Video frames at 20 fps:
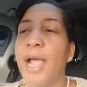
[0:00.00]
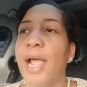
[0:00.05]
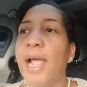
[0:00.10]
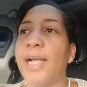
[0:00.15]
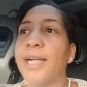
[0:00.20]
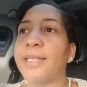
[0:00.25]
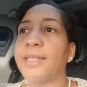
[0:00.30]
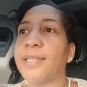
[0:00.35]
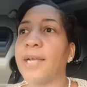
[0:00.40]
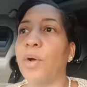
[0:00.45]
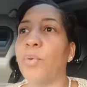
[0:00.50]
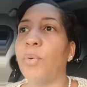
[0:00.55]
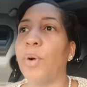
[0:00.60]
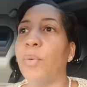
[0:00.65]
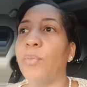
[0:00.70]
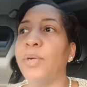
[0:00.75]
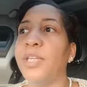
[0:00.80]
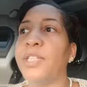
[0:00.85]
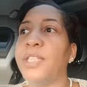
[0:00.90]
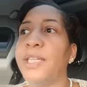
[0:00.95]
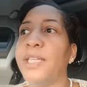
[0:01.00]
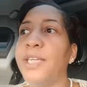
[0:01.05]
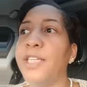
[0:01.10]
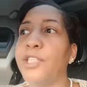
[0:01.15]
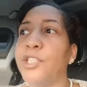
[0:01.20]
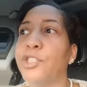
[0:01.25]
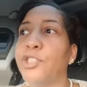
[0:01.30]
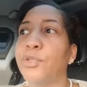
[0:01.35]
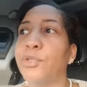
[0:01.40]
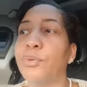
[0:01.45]
And so what we tend
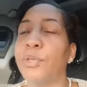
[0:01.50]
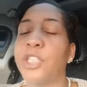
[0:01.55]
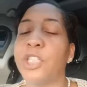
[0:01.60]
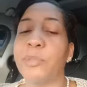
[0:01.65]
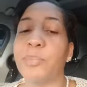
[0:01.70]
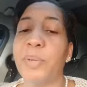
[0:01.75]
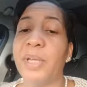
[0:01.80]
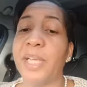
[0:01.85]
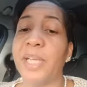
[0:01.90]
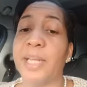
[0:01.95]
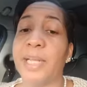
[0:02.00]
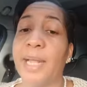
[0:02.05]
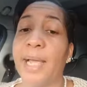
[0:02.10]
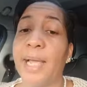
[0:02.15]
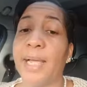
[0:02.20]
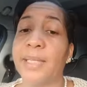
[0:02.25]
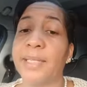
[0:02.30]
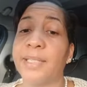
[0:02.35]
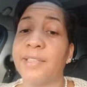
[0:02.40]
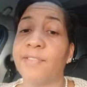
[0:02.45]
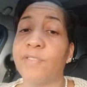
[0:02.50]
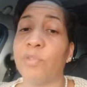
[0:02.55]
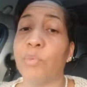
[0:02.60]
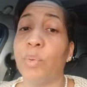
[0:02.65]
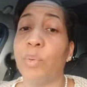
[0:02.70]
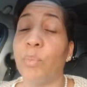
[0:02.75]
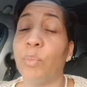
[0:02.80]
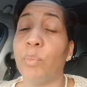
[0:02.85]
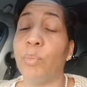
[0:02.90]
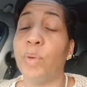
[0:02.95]
to do is speak negative
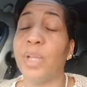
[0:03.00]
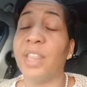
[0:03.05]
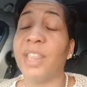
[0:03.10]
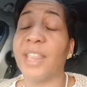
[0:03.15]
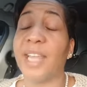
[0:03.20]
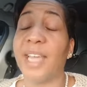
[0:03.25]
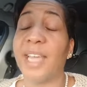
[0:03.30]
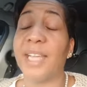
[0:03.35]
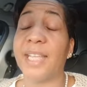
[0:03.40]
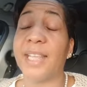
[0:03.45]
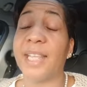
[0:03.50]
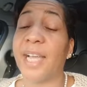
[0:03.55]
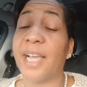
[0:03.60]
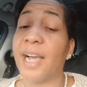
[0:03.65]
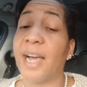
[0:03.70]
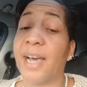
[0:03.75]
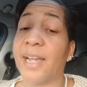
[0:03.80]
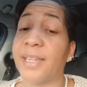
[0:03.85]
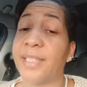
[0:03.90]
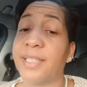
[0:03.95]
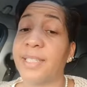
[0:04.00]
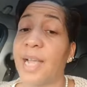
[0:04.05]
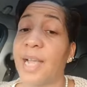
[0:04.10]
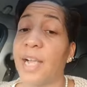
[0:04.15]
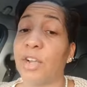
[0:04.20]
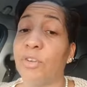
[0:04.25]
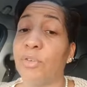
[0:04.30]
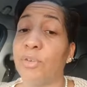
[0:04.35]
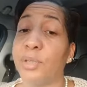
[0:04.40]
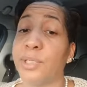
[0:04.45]
when we think that God is
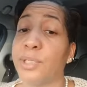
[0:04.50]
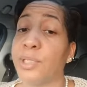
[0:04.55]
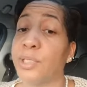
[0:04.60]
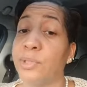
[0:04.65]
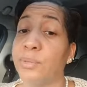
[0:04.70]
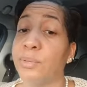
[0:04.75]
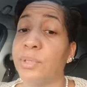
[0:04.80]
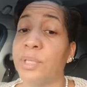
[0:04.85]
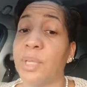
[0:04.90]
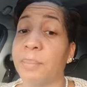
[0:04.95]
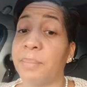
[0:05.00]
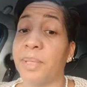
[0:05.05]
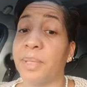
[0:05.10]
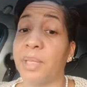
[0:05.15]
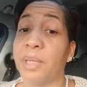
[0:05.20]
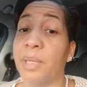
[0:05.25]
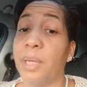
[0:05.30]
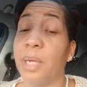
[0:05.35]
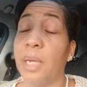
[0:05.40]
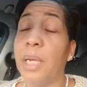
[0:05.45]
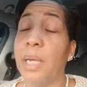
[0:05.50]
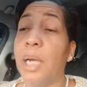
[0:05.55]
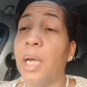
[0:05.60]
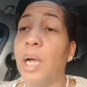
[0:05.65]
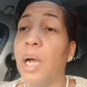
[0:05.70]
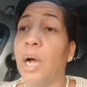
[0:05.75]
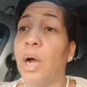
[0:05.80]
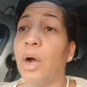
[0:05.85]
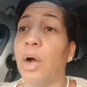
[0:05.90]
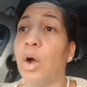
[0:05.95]
not going to do something,
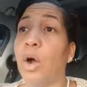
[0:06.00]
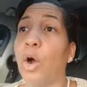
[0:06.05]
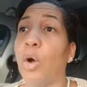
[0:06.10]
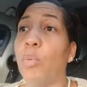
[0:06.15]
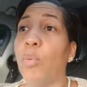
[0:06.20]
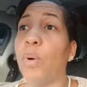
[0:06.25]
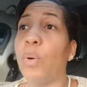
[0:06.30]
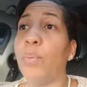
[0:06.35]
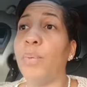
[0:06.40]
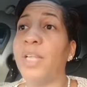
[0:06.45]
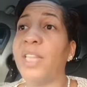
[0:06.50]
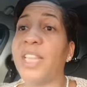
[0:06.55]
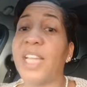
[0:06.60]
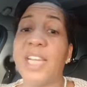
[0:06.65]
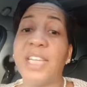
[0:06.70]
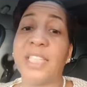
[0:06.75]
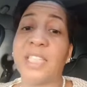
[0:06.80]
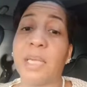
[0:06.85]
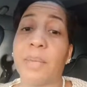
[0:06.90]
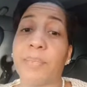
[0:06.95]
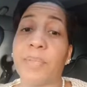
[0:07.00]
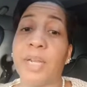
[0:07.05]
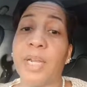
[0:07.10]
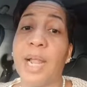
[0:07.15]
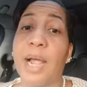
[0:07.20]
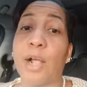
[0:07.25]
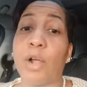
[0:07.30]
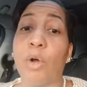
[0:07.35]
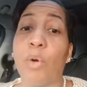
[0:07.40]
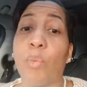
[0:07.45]
uh, or when we think something
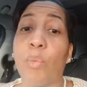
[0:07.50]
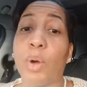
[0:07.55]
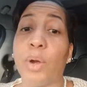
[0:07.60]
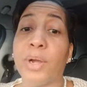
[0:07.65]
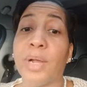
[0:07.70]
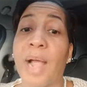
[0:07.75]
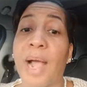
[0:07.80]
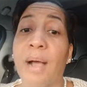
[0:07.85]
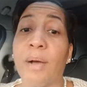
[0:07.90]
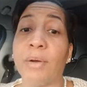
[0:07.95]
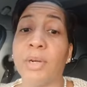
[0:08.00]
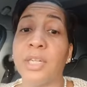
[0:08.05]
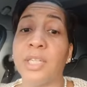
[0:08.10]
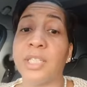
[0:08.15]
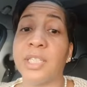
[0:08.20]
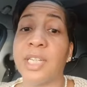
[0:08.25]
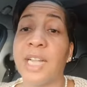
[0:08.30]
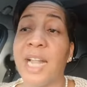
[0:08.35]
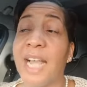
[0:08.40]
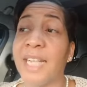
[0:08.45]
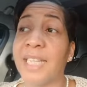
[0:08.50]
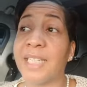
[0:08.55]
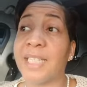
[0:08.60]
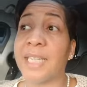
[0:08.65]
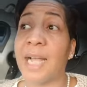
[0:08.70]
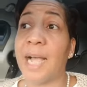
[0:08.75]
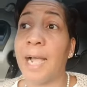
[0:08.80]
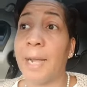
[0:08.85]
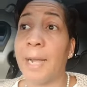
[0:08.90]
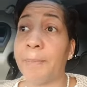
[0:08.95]
not gonna work out. Cause last
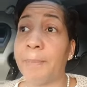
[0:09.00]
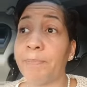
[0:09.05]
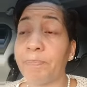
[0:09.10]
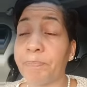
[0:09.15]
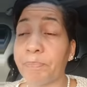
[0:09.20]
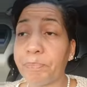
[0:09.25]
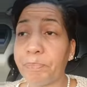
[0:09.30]
time,